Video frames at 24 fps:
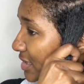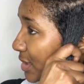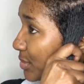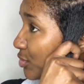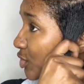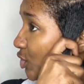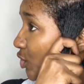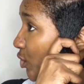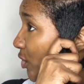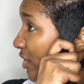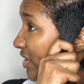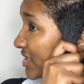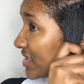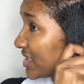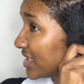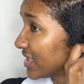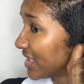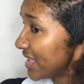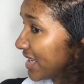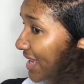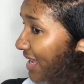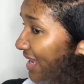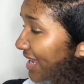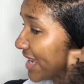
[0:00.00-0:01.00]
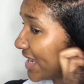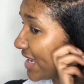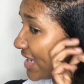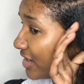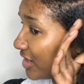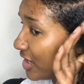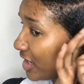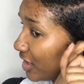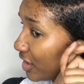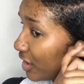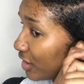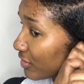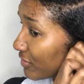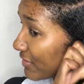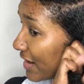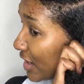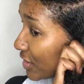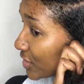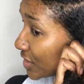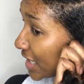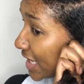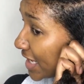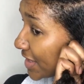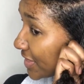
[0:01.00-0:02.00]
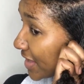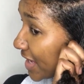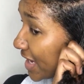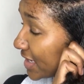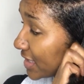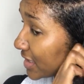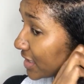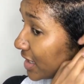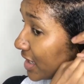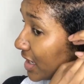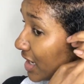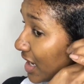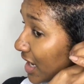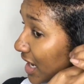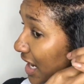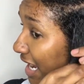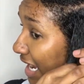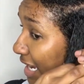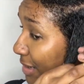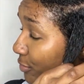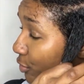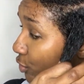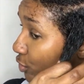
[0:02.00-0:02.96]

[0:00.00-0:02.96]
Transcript: I'm twisting the hair around like that, I'm